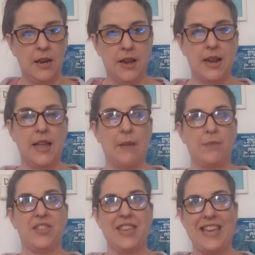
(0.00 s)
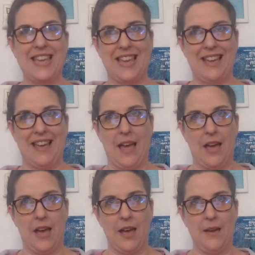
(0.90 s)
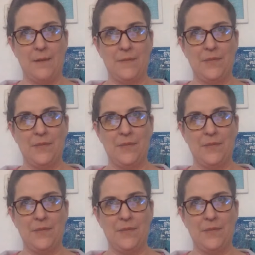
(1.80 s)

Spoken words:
I kept thinking and